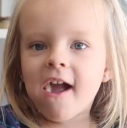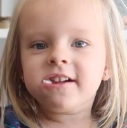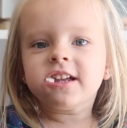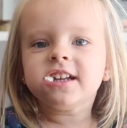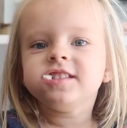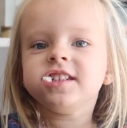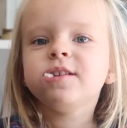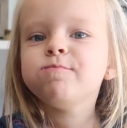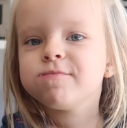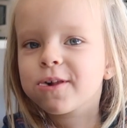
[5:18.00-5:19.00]
I just
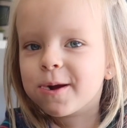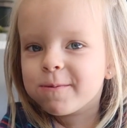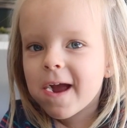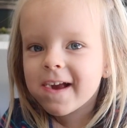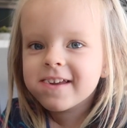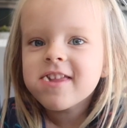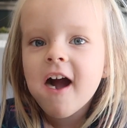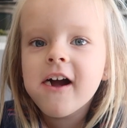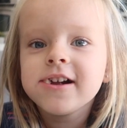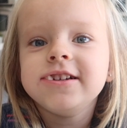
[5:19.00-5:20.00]
eat burger and
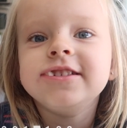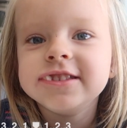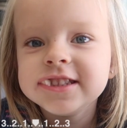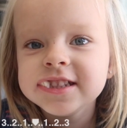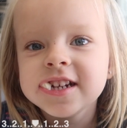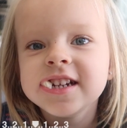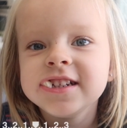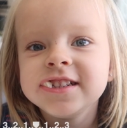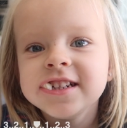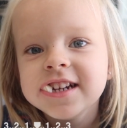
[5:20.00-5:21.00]
I
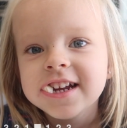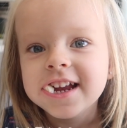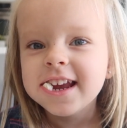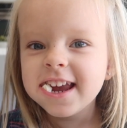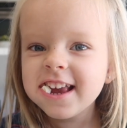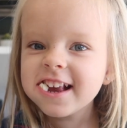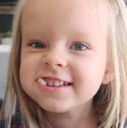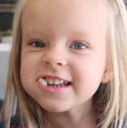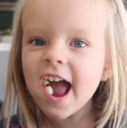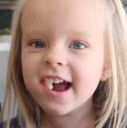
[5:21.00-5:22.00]
change
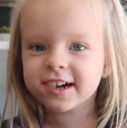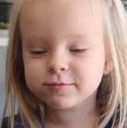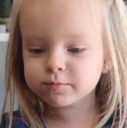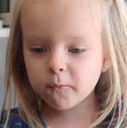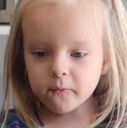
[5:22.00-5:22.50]
cheese and